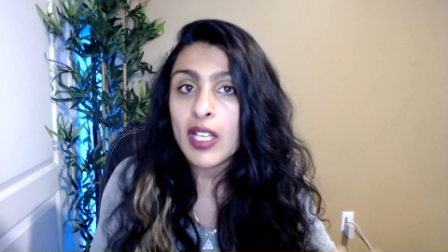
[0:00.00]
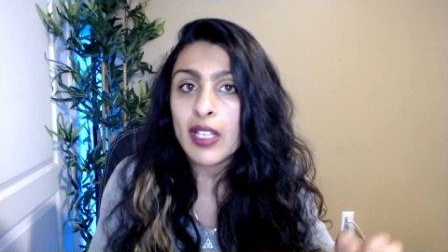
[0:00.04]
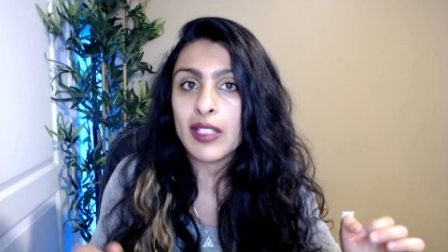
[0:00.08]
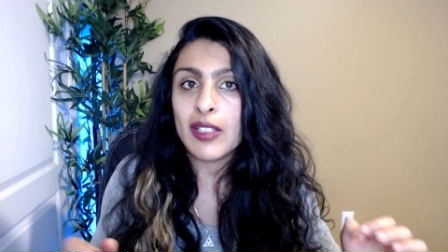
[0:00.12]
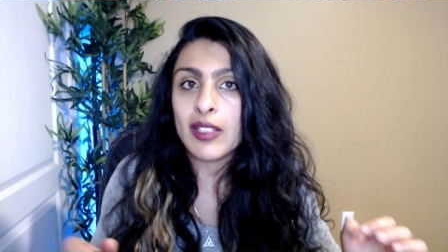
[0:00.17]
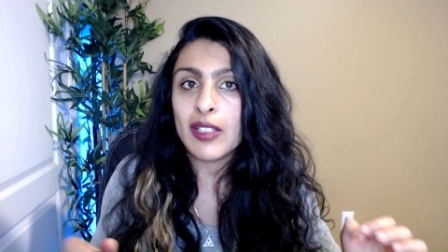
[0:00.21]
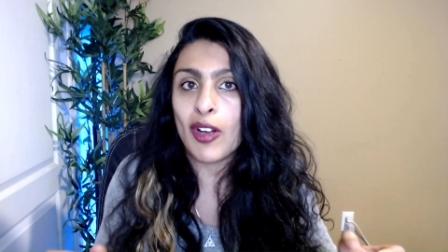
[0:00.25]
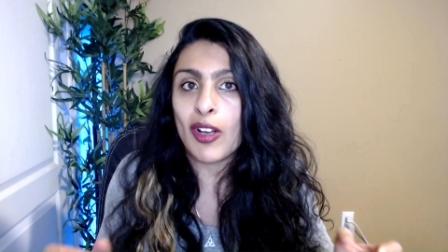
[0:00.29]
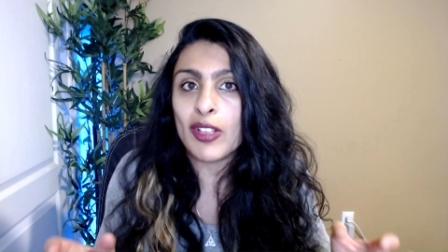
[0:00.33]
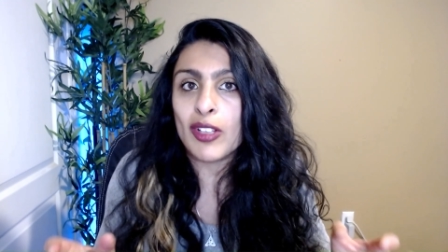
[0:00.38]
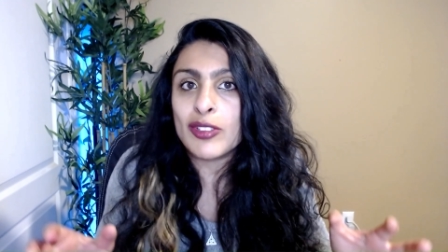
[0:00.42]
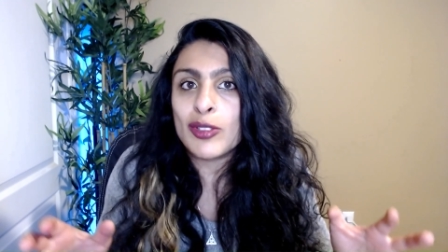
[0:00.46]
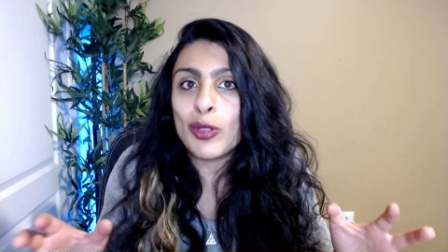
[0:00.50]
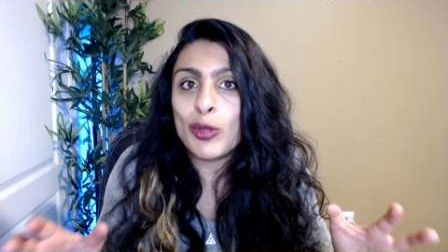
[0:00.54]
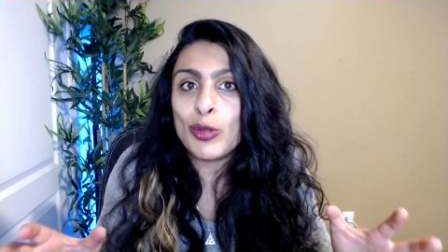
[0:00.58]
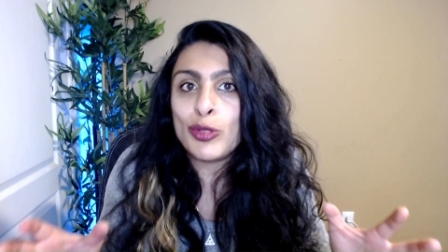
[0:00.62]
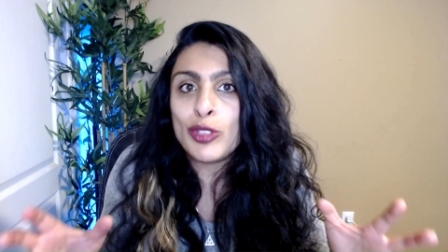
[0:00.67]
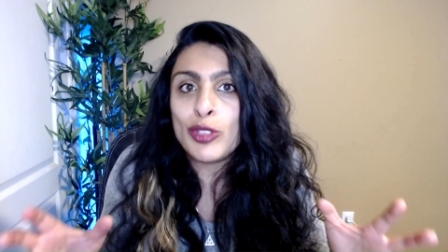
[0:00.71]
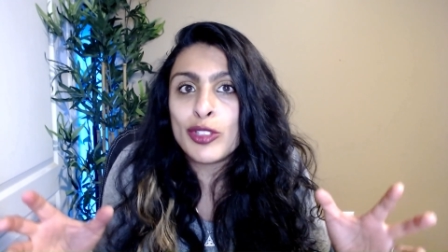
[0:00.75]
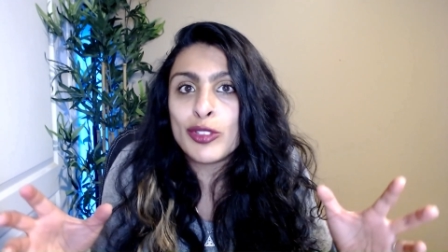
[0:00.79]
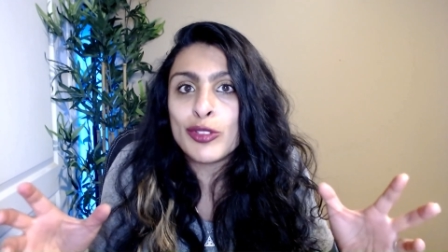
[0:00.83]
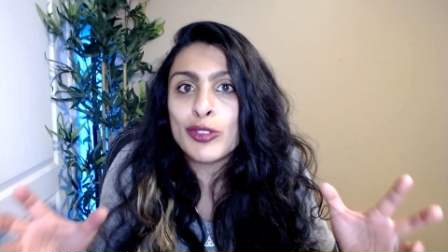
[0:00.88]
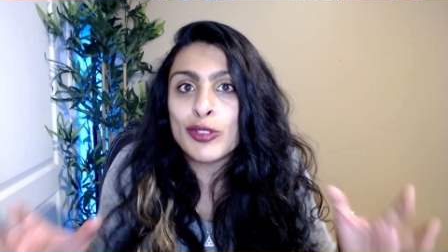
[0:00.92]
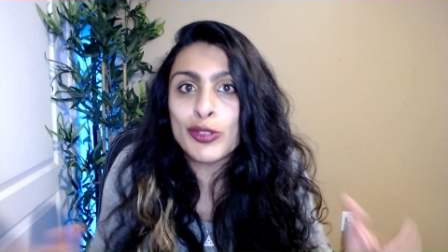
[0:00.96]
Costco
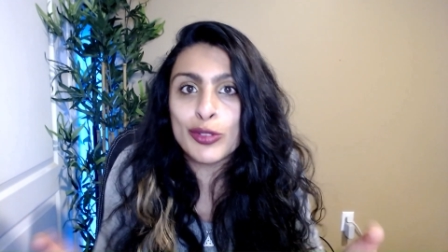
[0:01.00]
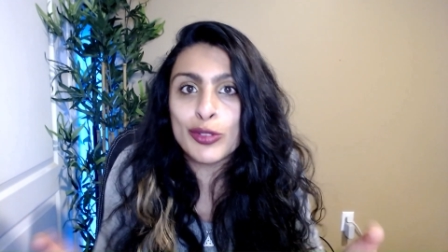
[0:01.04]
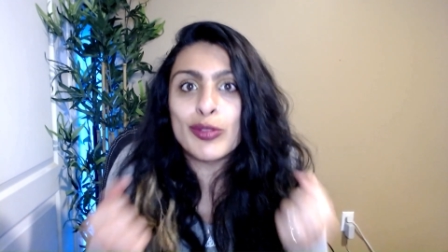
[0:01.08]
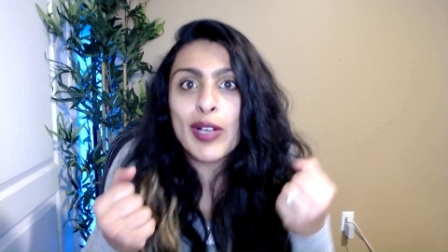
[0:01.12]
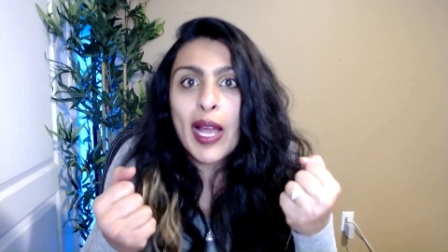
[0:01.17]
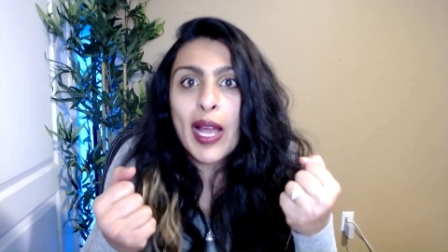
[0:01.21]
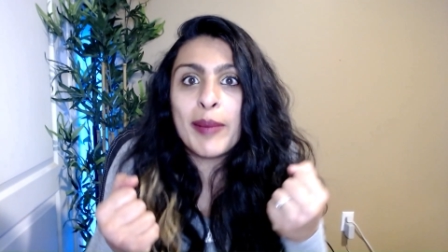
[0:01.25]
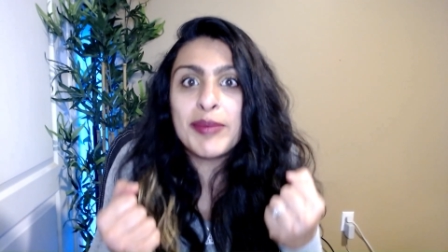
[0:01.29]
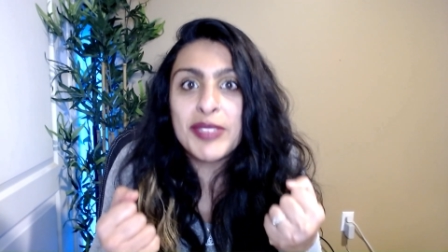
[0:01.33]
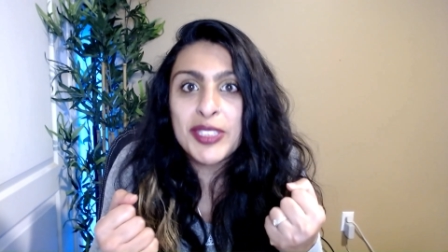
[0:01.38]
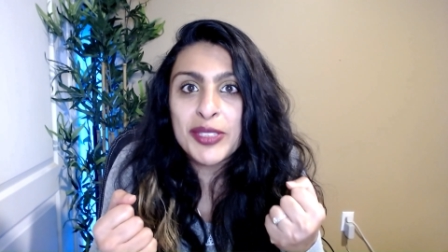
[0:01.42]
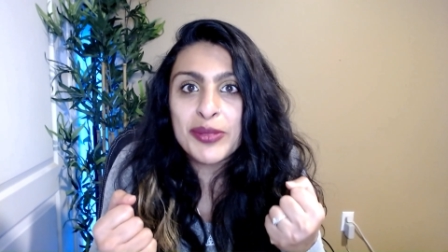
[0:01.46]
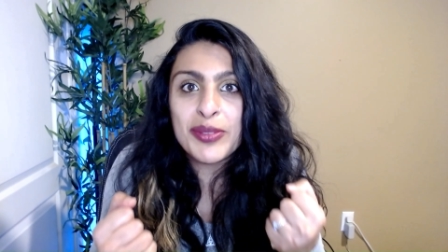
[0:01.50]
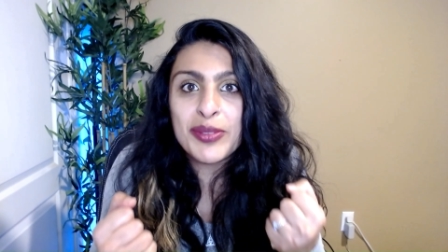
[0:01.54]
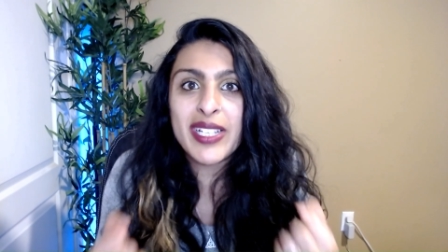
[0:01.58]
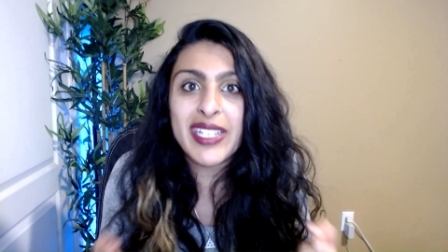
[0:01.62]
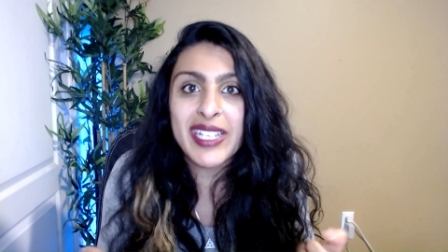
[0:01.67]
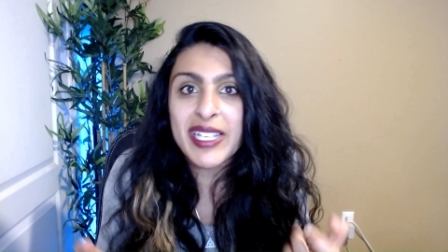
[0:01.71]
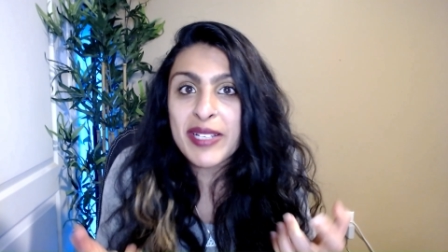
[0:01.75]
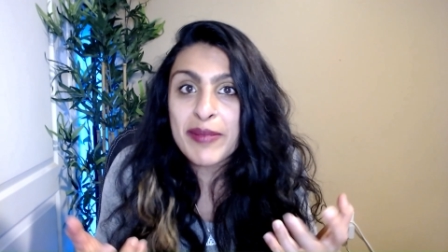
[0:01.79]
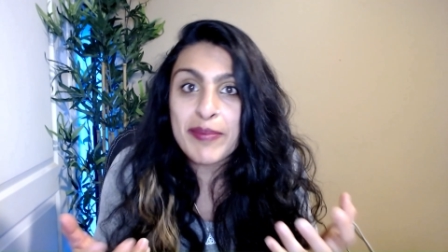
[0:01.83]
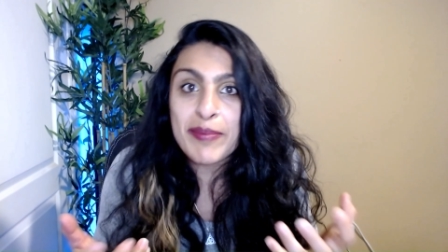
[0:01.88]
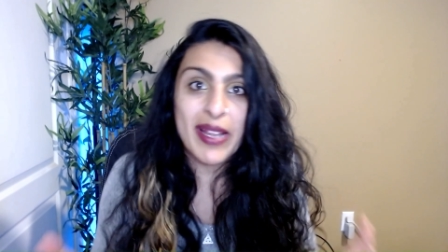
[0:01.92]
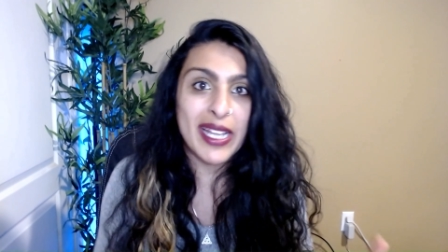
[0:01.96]
just grabs you in
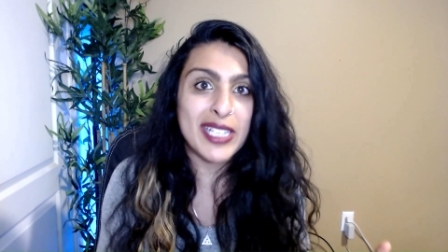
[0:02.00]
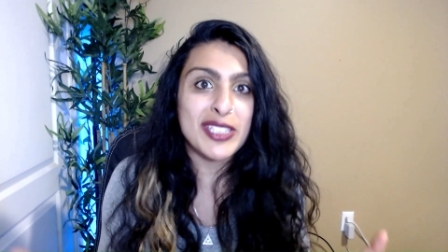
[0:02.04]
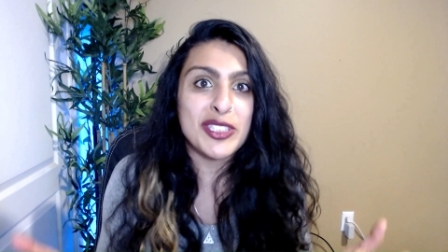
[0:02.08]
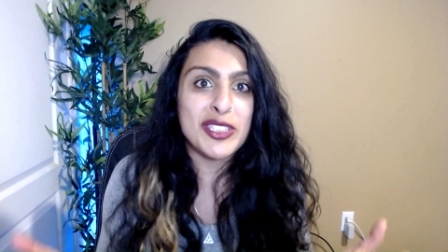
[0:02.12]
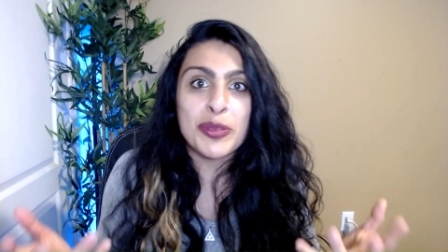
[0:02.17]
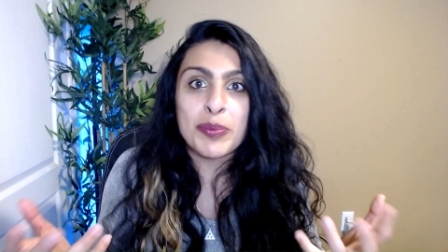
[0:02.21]
and makes